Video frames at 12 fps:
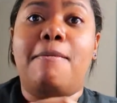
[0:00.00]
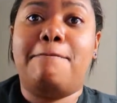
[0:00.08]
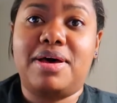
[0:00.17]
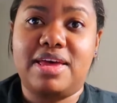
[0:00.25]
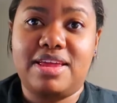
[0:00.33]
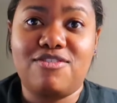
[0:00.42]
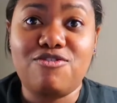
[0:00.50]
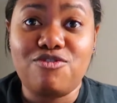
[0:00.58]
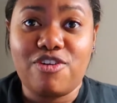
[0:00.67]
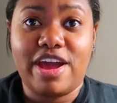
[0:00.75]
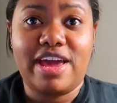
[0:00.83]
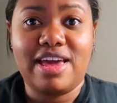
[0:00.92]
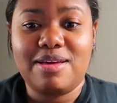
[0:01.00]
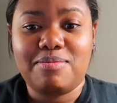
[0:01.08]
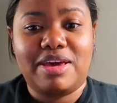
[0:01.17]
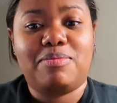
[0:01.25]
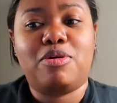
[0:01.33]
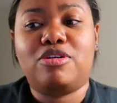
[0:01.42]
but right in
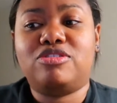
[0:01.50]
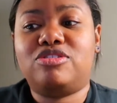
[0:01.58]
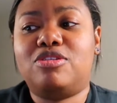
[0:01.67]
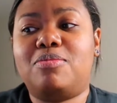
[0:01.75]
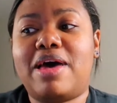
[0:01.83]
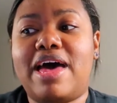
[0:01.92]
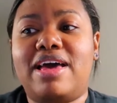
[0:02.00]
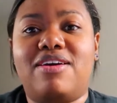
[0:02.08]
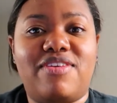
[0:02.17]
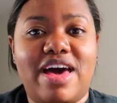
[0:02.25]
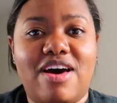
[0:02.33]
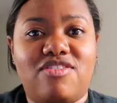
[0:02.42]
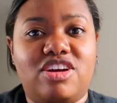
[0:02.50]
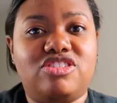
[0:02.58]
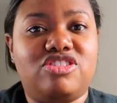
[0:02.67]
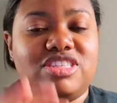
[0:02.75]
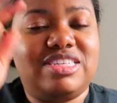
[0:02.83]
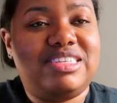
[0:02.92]
my personal bag if I have it
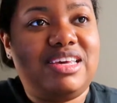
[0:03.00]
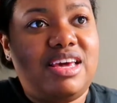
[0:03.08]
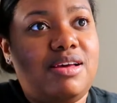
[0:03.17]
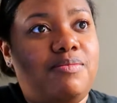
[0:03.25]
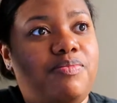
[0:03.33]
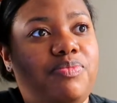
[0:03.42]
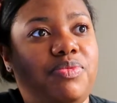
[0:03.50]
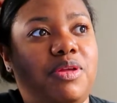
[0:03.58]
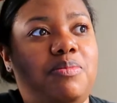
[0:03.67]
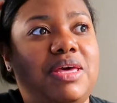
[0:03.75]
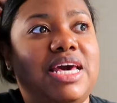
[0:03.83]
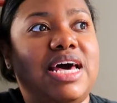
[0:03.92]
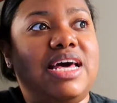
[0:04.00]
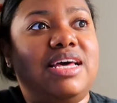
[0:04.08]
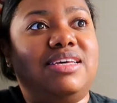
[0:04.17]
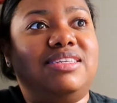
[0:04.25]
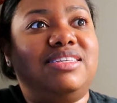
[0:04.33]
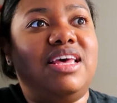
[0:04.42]
under the seat
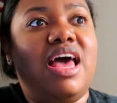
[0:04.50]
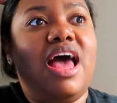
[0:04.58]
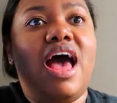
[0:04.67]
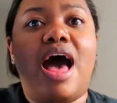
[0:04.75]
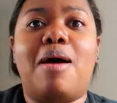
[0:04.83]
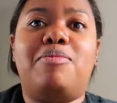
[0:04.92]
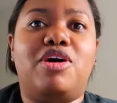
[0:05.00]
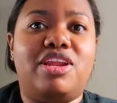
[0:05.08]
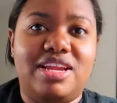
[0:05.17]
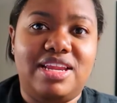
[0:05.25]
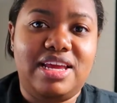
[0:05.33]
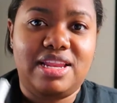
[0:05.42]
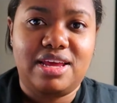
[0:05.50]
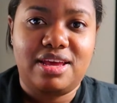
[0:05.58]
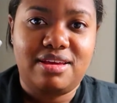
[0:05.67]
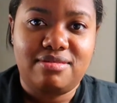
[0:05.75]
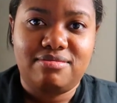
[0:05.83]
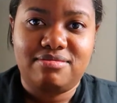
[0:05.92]
because I'm gonna need
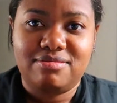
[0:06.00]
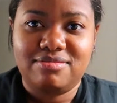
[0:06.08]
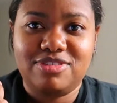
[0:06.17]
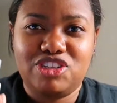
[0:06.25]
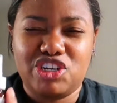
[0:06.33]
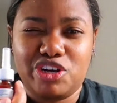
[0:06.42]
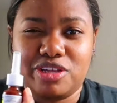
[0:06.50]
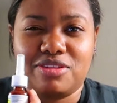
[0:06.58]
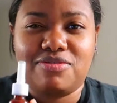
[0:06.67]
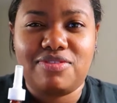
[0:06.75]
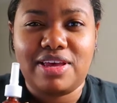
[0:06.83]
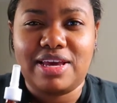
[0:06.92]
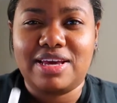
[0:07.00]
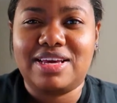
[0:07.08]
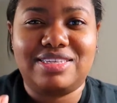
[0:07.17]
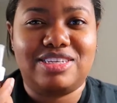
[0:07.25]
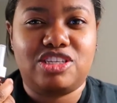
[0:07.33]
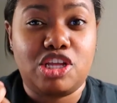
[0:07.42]
it during the flight
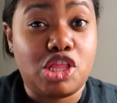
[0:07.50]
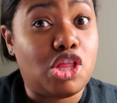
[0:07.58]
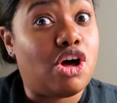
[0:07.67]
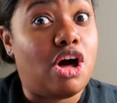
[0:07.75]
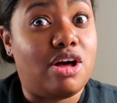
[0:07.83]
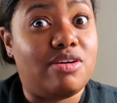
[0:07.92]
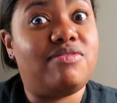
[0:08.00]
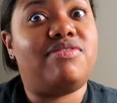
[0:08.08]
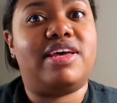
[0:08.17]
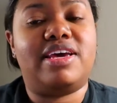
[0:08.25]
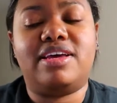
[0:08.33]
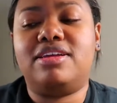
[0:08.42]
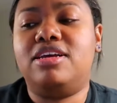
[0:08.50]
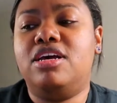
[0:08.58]
because it's a long flight.